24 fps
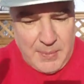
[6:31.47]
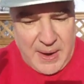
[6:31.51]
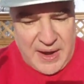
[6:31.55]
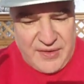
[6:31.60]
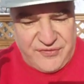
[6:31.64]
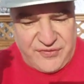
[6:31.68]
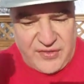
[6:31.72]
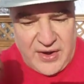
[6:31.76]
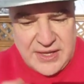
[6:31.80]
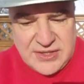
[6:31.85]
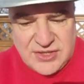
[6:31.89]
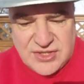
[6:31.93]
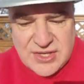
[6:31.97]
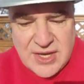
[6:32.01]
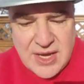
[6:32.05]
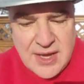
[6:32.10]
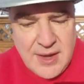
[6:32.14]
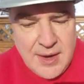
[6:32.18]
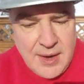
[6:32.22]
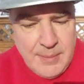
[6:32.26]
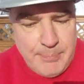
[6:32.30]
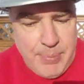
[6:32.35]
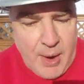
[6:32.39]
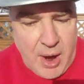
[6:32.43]
My friends,
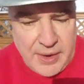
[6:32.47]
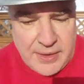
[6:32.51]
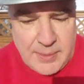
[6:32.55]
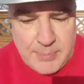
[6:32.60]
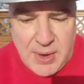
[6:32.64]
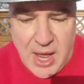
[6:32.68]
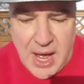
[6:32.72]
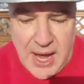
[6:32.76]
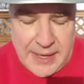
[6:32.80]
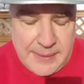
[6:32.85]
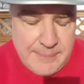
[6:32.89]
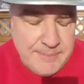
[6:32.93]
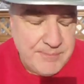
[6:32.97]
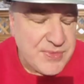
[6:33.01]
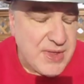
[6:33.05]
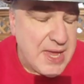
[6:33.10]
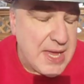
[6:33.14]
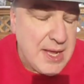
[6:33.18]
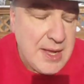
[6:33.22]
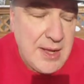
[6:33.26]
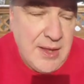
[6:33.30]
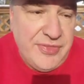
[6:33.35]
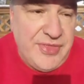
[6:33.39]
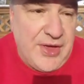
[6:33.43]
bottom line,
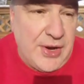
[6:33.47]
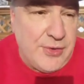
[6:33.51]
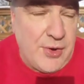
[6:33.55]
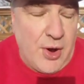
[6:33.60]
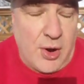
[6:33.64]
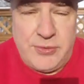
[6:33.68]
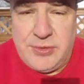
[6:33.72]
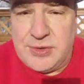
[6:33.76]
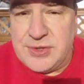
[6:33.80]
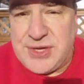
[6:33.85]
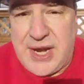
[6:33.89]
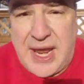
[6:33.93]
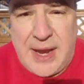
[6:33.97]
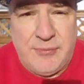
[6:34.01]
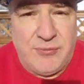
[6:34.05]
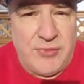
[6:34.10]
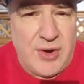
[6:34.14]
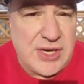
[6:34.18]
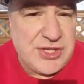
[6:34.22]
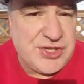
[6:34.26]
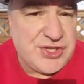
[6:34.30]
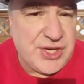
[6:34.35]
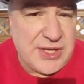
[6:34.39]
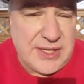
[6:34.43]
the Notre Dame
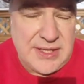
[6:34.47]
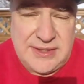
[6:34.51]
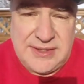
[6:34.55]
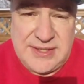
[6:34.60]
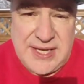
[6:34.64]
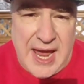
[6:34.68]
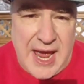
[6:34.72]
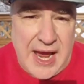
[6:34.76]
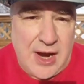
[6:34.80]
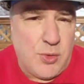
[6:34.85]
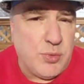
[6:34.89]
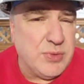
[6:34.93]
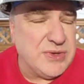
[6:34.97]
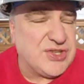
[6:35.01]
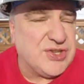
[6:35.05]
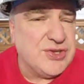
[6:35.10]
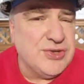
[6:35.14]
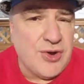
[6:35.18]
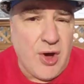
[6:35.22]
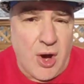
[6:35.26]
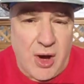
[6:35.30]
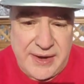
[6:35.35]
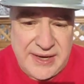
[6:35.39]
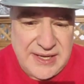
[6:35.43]
rushing attack was
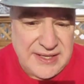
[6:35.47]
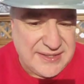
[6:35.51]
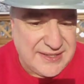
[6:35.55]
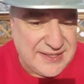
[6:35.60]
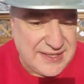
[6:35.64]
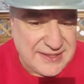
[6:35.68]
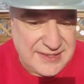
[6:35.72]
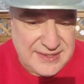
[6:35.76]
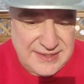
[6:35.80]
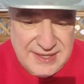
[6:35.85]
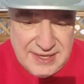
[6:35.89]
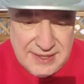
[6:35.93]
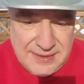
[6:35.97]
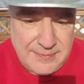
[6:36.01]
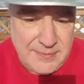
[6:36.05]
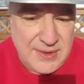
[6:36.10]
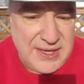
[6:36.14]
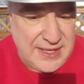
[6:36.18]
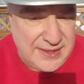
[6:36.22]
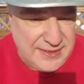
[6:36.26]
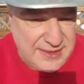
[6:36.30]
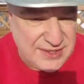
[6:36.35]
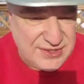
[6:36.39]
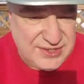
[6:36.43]
non-existent
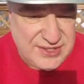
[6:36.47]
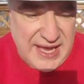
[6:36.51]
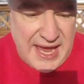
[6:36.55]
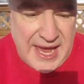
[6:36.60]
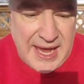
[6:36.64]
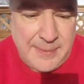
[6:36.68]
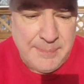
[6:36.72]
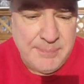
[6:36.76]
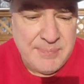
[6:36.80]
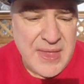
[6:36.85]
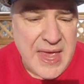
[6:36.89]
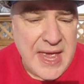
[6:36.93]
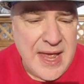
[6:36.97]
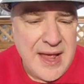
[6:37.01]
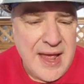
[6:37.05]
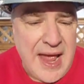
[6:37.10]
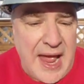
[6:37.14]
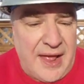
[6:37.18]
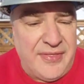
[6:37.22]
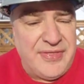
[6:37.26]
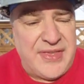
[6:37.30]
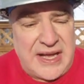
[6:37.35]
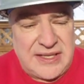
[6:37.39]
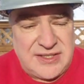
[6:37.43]
in this game,
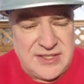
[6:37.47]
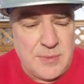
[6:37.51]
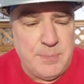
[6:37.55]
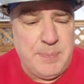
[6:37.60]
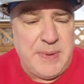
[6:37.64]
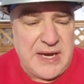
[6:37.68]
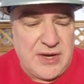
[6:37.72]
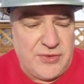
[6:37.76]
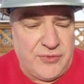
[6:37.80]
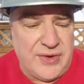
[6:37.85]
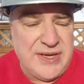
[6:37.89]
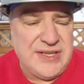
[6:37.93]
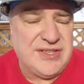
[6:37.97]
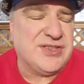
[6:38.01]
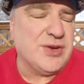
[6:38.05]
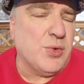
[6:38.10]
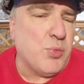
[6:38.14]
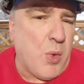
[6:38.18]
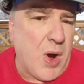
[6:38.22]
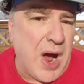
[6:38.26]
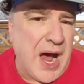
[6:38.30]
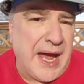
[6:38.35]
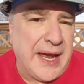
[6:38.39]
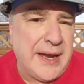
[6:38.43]
and that's a big
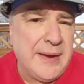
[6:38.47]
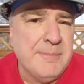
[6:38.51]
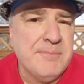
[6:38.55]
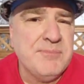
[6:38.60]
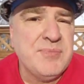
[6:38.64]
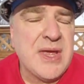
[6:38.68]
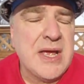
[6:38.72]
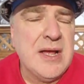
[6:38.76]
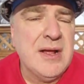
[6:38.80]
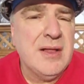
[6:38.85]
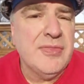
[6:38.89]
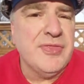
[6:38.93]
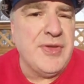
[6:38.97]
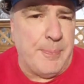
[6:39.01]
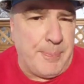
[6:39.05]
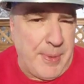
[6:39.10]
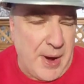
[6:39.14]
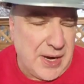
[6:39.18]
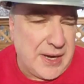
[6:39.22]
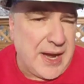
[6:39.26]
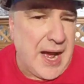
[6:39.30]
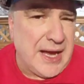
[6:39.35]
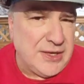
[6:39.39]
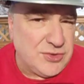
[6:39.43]
reason why the
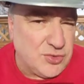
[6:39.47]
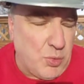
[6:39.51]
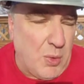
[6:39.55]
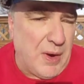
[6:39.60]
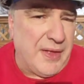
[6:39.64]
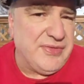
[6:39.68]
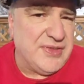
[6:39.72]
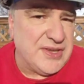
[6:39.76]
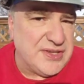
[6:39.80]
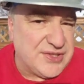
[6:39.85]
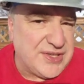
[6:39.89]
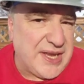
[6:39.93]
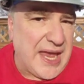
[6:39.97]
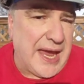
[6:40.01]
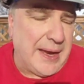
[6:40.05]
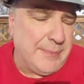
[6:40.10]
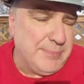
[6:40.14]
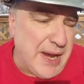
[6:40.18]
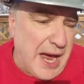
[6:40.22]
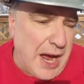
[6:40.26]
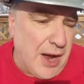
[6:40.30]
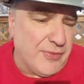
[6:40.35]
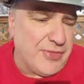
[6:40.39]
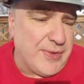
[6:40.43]
Buckeyes won this
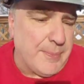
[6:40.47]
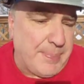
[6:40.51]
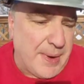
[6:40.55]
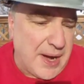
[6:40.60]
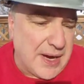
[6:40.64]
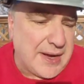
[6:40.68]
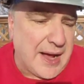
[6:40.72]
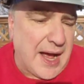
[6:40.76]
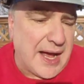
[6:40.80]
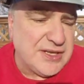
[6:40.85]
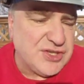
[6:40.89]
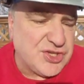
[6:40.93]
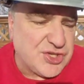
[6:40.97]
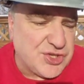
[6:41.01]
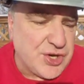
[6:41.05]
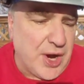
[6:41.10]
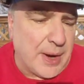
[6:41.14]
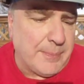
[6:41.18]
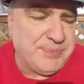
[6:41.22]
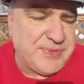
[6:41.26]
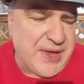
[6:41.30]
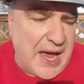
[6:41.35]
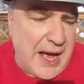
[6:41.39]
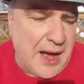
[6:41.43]
game. Now, the Buckeyes
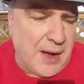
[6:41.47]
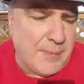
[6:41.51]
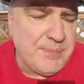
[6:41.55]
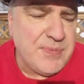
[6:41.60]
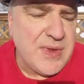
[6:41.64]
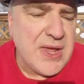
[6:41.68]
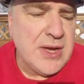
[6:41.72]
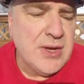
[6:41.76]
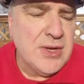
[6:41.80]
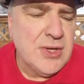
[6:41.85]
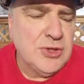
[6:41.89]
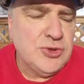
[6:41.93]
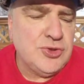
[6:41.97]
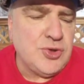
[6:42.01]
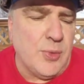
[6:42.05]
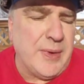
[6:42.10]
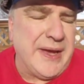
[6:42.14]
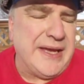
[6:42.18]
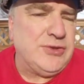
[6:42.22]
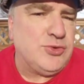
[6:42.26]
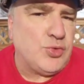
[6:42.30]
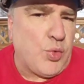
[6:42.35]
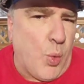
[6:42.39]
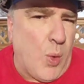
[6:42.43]
jumped out to
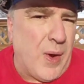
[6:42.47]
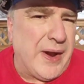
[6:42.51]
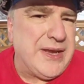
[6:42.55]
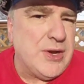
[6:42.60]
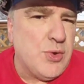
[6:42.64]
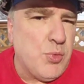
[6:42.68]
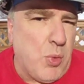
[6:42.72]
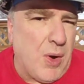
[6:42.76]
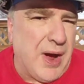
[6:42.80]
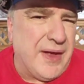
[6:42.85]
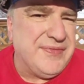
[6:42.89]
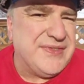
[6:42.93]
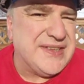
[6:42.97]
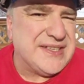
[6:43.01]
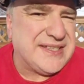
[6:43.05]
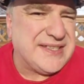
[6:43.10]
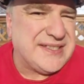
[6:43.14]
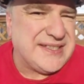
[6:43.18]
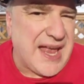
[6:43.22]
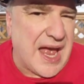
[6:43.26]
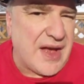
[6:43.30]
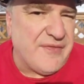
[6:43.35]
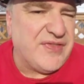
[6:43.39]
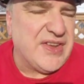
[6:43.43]
a
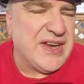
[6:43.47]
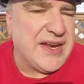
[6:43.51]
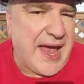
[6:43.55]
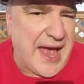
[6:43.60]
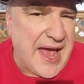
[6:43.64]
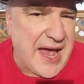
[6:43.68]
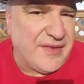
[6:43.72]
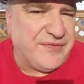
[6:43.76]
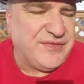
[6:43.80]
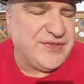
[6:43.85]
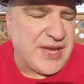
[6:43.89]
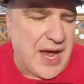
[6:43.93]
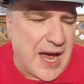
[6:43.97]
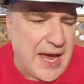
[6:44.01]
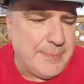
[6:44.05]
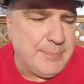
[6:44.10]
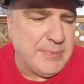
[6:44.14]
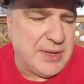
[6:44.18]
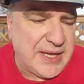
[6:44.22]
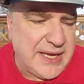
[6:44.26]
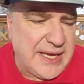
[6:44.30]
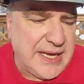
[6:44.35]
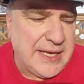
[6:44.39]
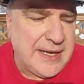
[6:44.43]
21-7
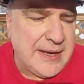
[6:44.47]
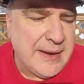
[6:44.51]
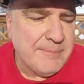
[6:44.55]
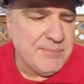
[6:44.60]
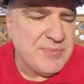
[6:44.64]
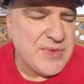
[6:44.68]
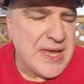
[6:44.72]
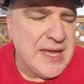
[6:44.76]
halftime lead.